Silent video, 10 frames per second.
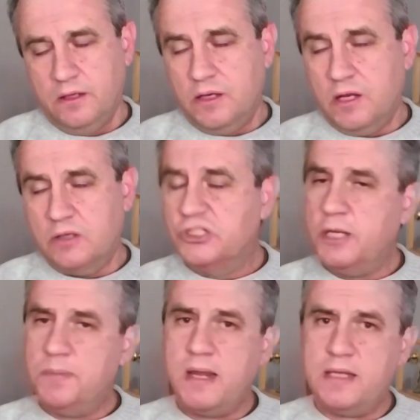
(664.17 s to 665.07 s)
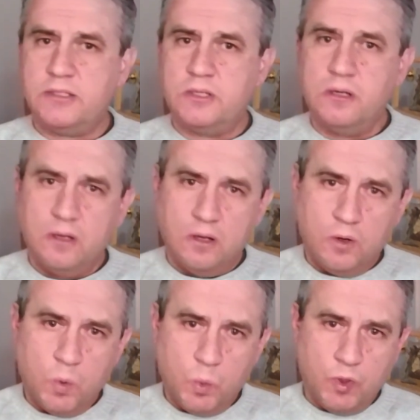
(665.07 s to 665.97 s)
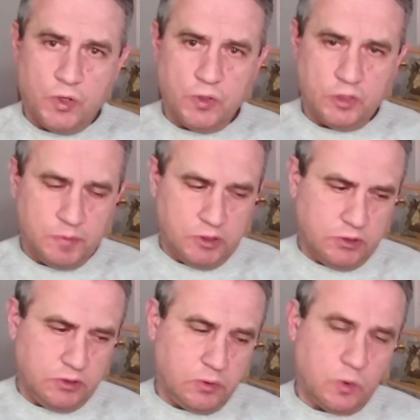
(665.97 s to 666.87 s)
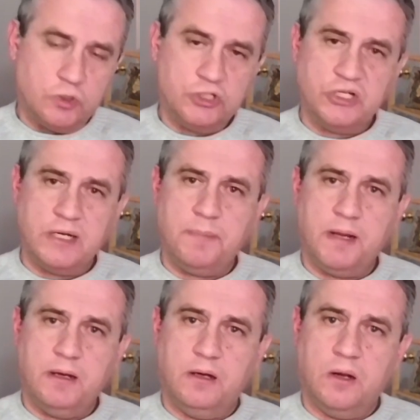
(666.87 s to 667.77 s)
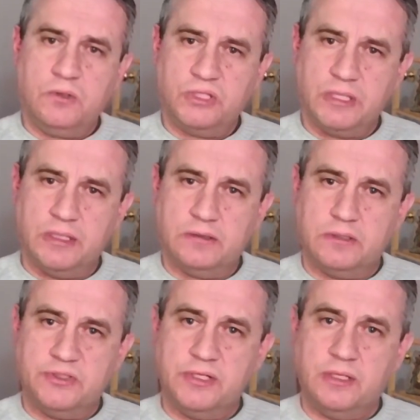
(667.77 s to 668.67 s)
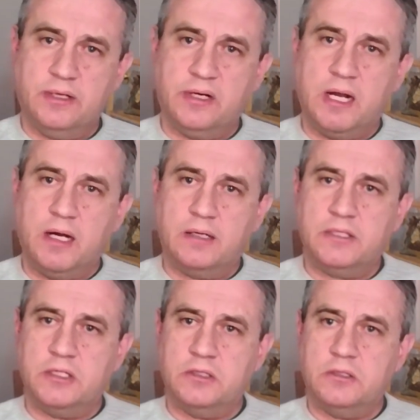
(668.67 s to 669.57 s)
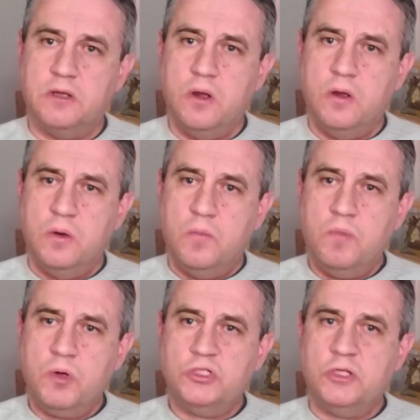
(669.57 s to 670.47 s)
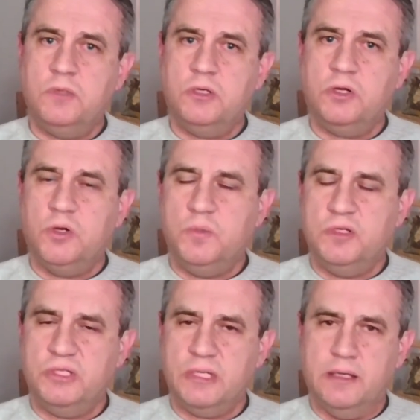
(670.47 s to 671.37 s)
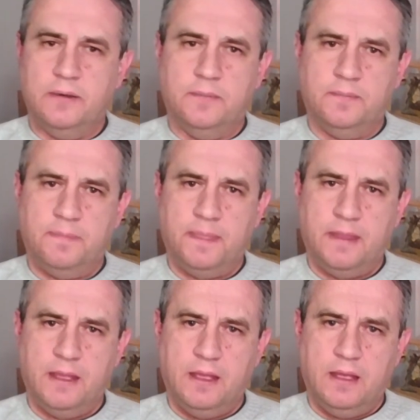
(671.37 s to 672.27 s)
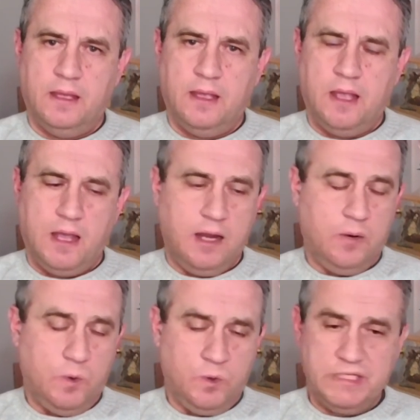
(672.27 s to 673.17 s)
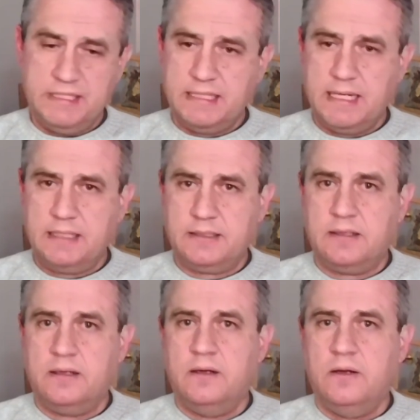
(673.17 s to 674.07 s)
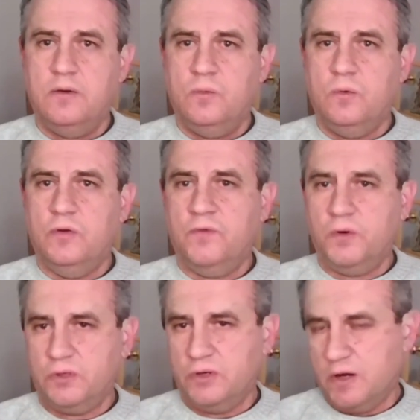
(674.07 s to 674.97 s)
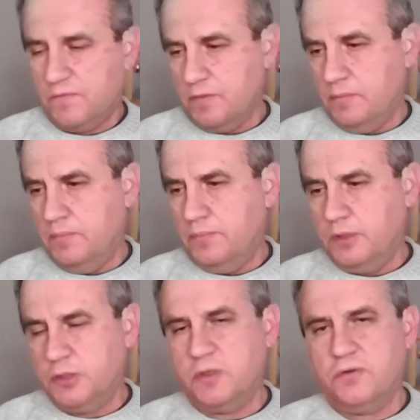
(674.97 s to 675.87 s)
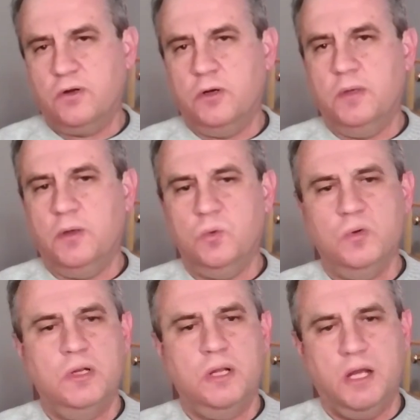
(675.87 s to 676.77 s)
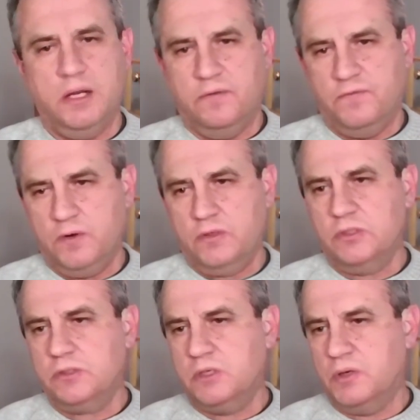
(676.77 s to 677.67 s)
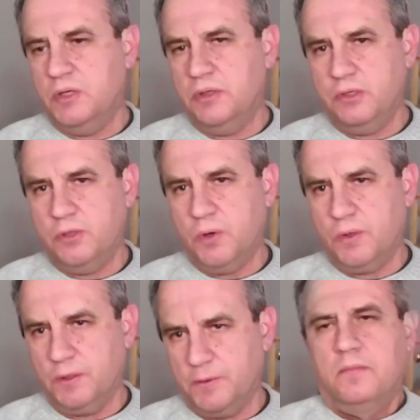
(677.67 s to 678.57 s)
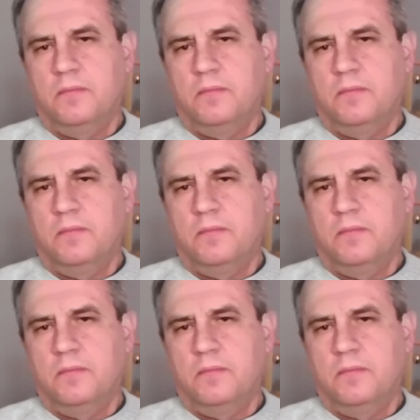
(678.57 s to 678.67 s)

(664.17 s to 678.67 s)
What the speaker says: Now, sheep heads were used because sheep and goat skins are generally regarded as more similar to human skin. And all these tests were photographed in Bruce Bartholomew, and the photos are in the docket.